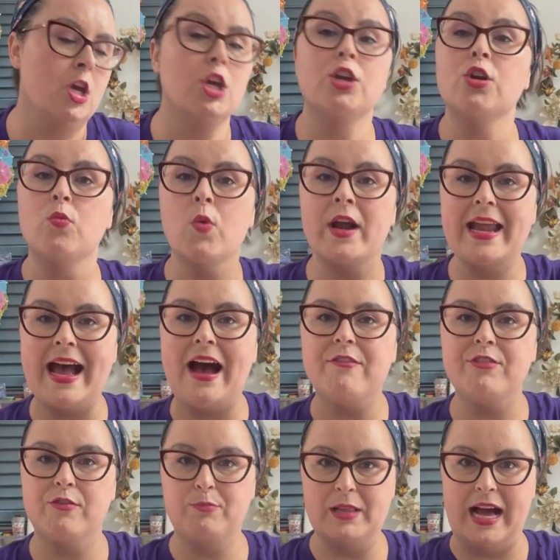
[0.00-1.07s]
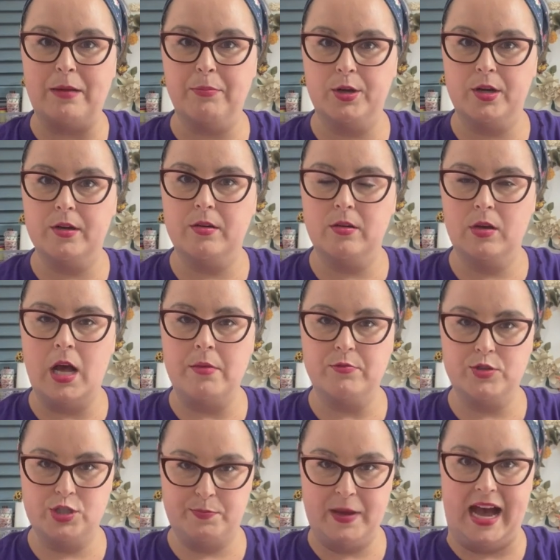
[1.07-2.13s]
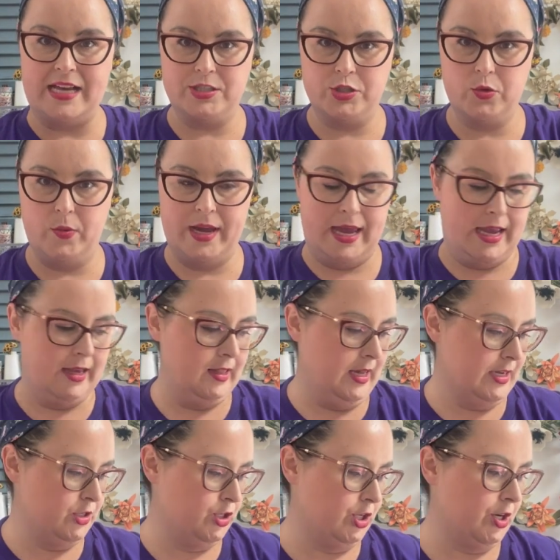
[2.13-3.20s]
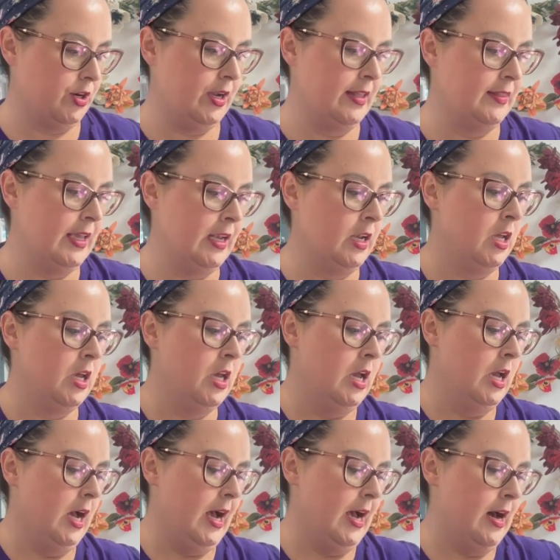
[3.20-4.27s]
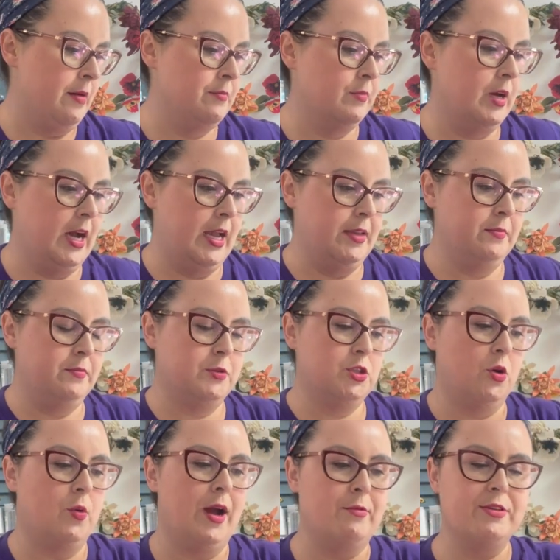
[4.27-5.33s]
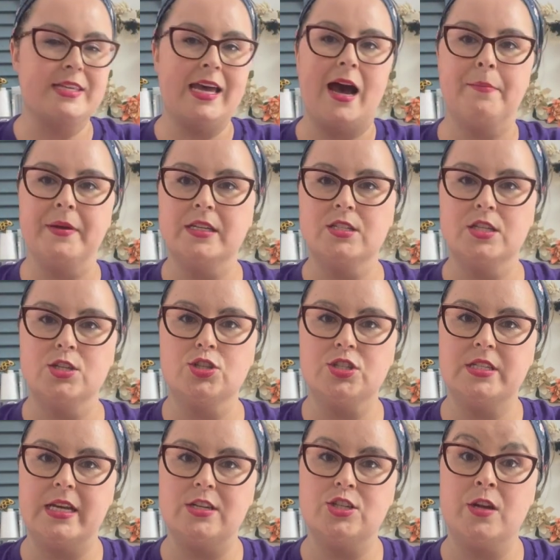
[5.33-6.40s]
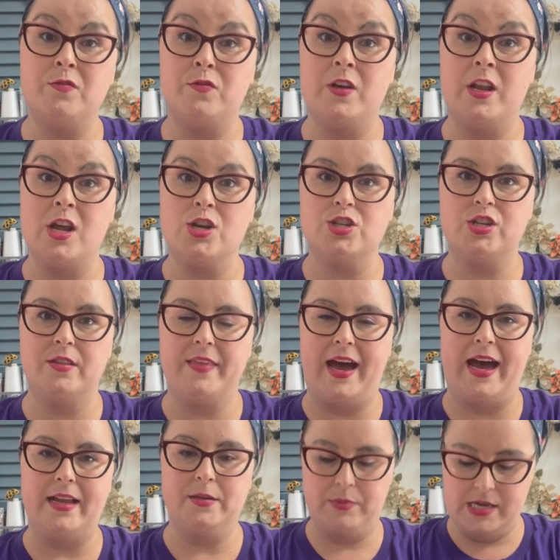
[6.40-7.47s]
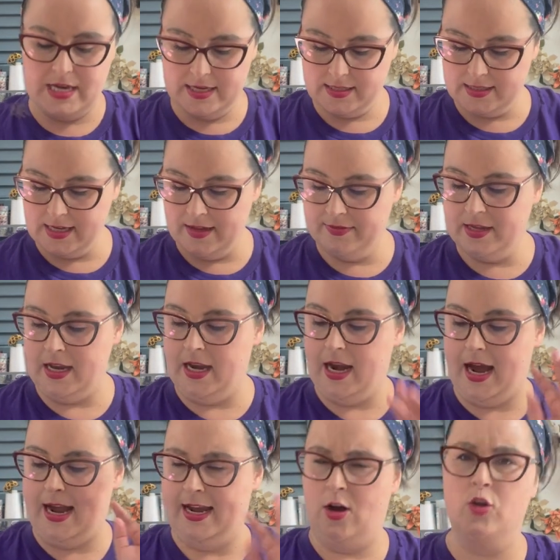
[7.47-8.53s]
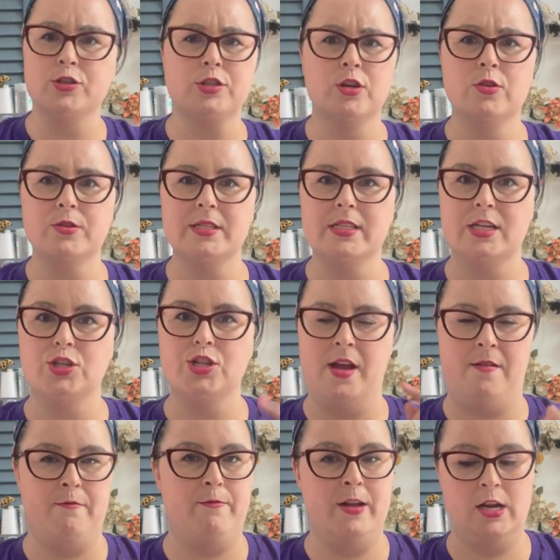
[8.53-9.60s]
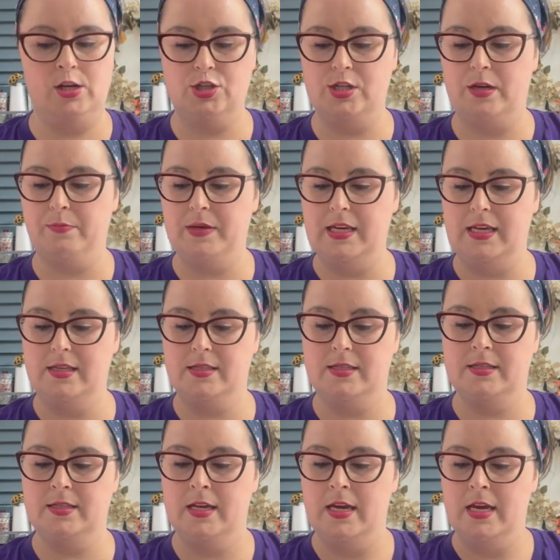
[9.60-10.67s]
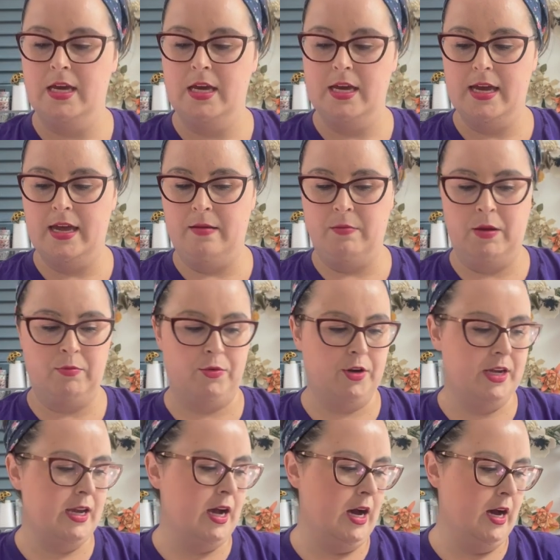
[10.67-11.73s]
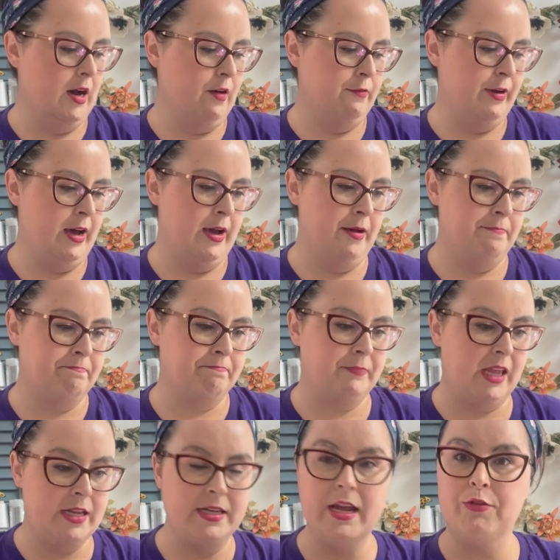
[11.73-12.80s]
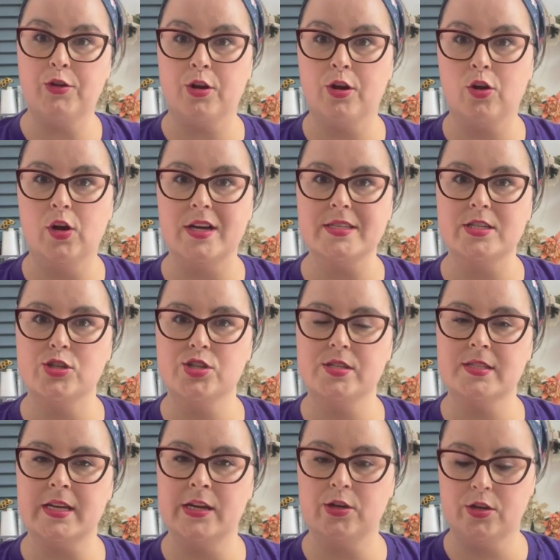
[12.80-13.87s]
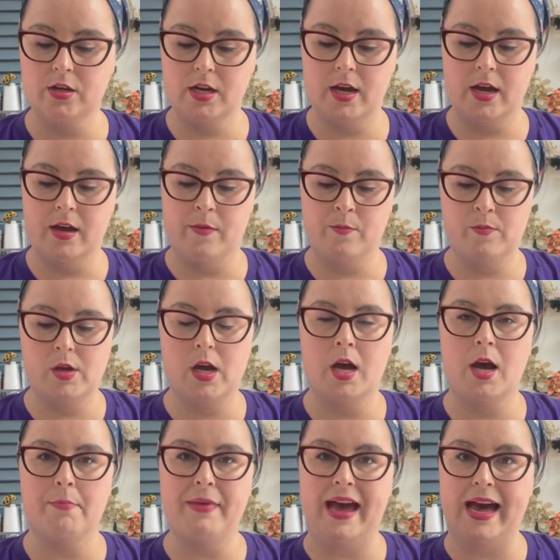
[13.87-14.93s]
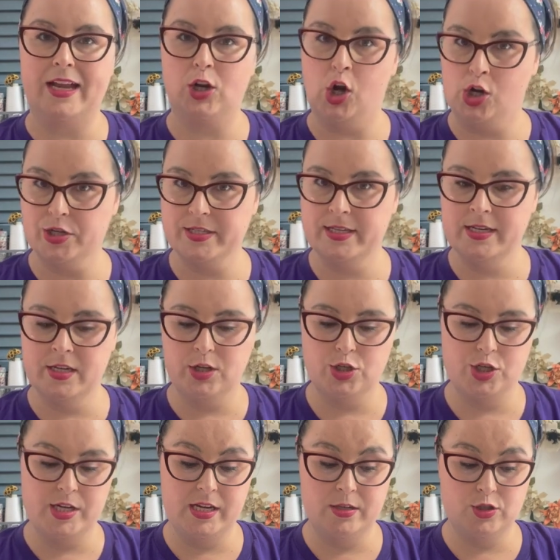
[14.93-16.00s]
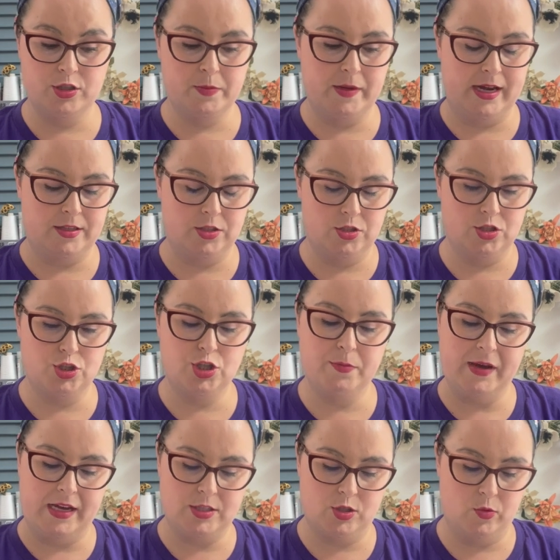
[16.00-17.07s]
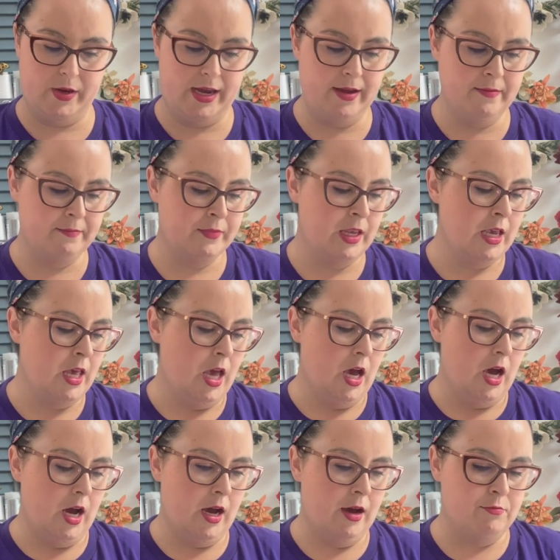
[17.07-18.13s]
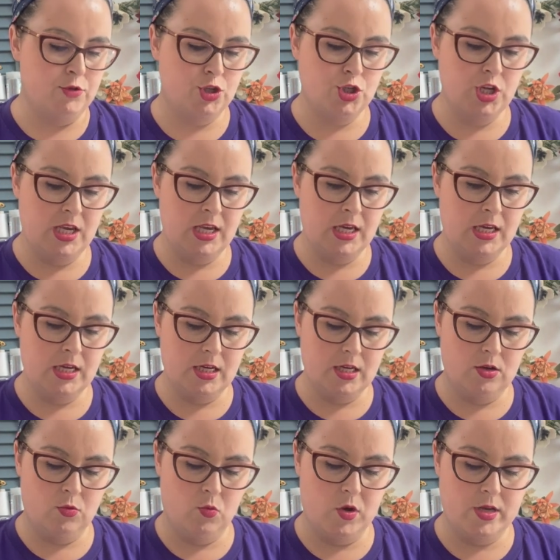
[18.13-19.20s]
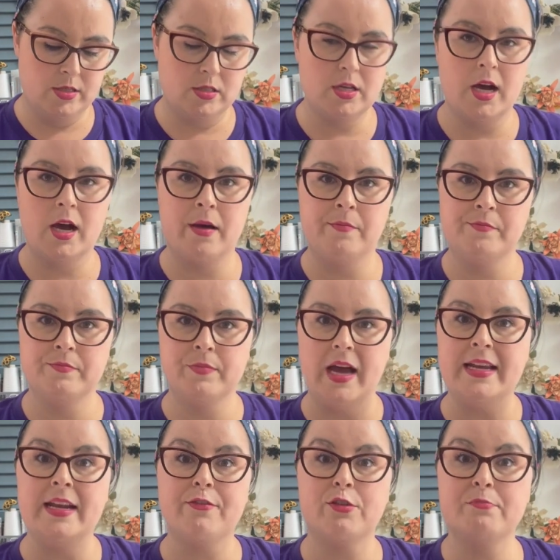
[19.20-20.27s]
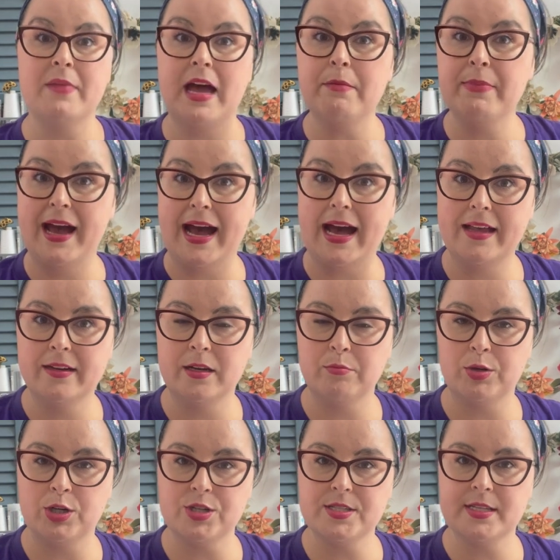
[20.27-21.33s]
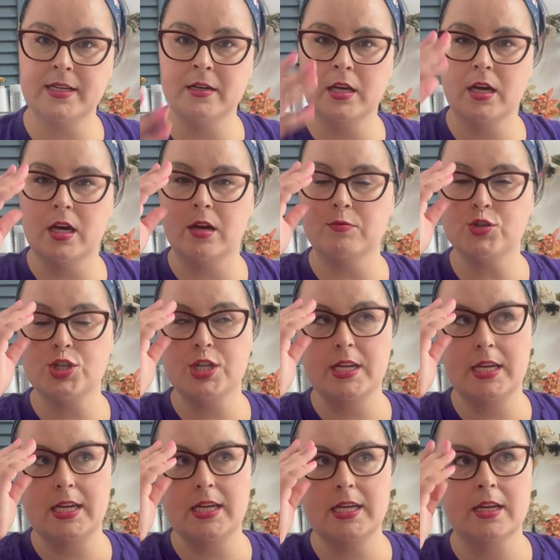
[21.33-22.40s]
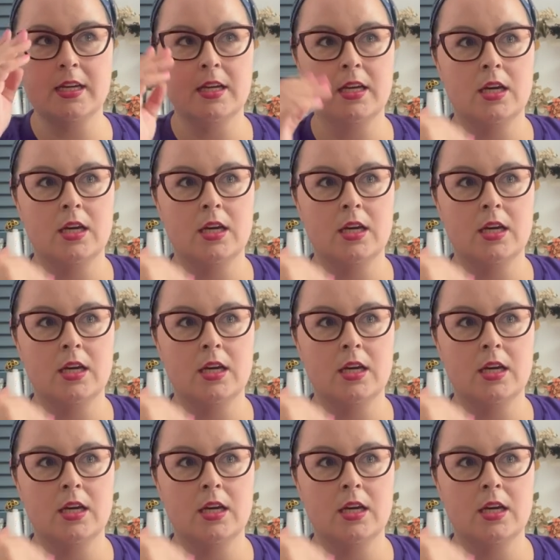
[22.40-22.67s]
you know, one half of Blackbird, um, she passed away last year. And then um, I, so I was happy to stitch and finish that piece. And then I also stitched and finished a piece in memory of um, another cross stitch designer, um, uh, Pat Carson. She just passed, she passed away. Um, she was, um, I never met Pat in person. Um, she